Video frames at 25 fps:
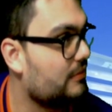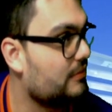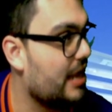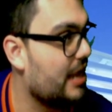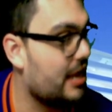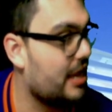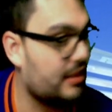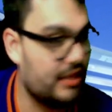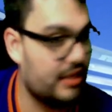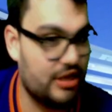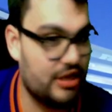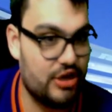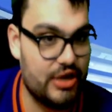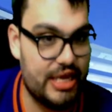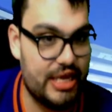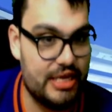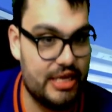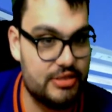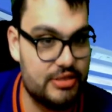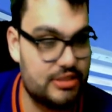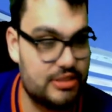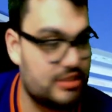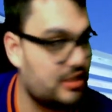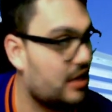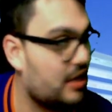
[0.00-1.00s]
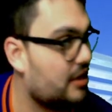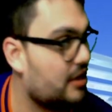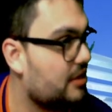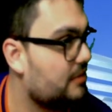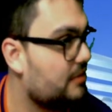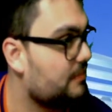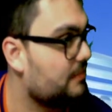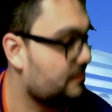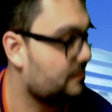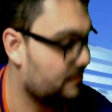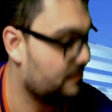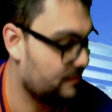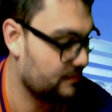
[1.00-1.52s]
LA Kings suck.
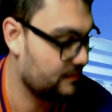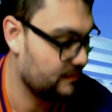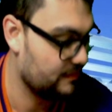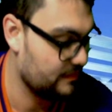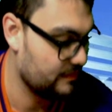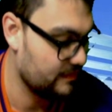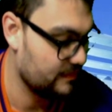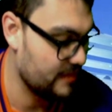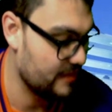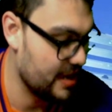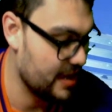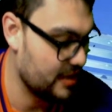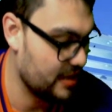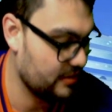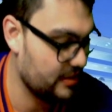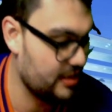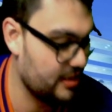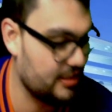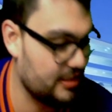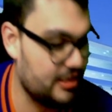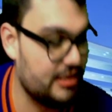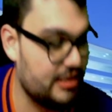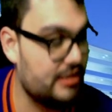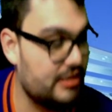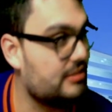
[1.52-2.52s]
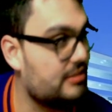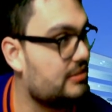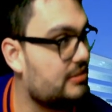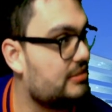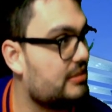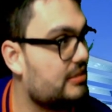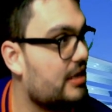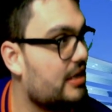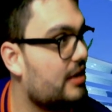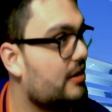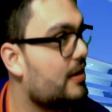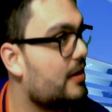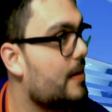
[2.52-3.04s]
LA Kings
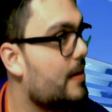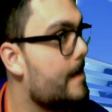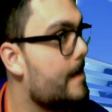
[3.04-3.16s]
suck.